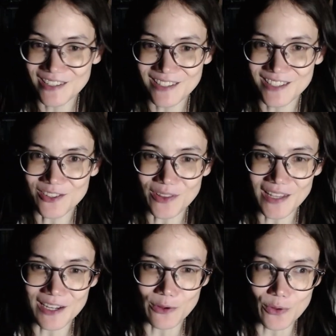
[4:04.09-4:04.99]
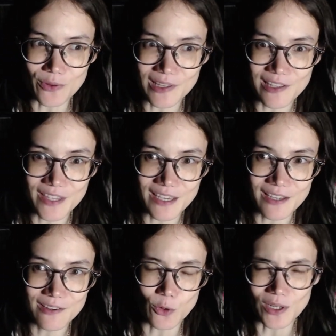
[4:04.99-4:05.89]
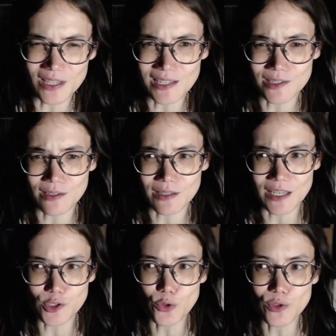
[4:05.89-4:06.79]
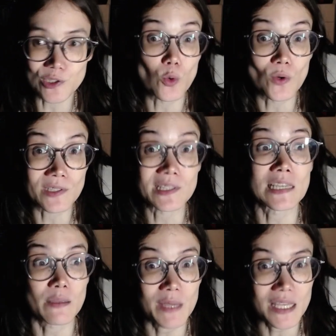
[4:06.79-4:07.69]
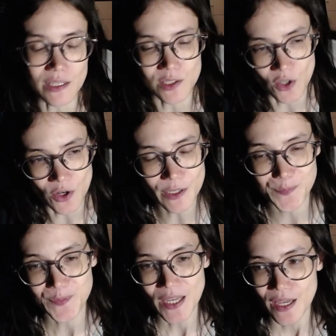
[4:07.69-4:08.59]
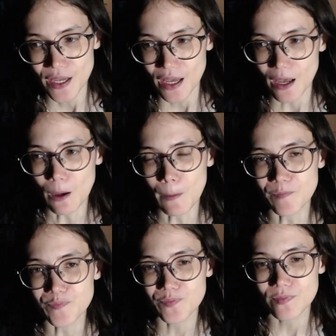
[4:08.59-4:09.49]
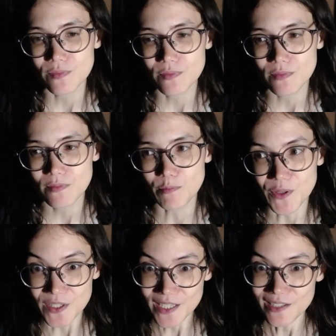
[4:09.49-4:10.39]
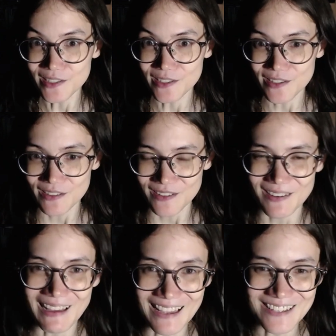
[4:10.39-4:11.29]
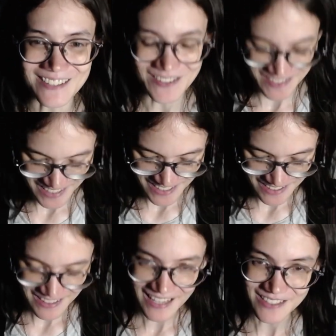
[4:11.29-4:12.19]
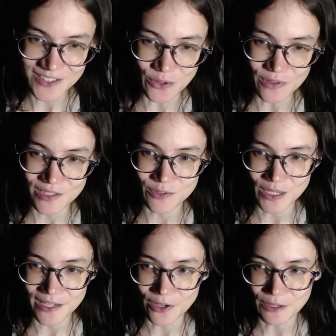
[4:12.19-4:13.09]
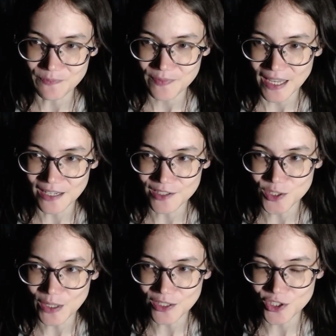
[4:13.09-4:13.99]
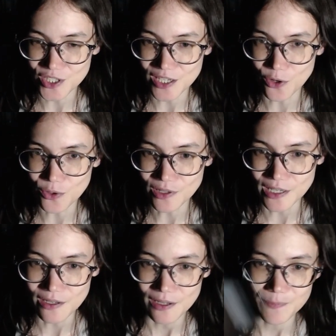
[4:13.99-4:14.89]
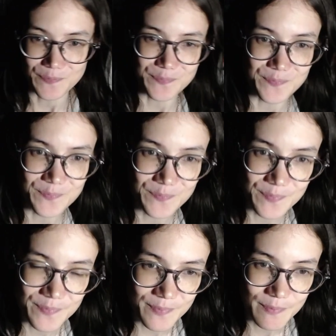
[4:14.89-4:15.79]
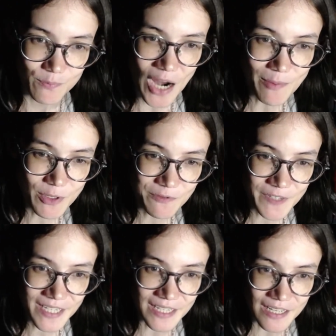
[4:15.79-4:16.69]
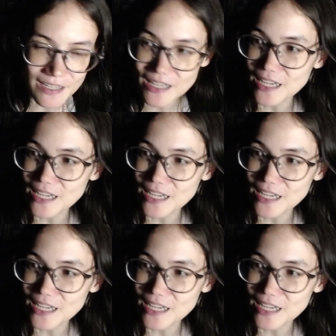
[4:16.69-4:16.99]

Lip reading: It's an online only thing, or at least there's no stores near me that stock it. But the disc, I could go click and collect. So this is what I got, and it's UHD only. Primal Fear!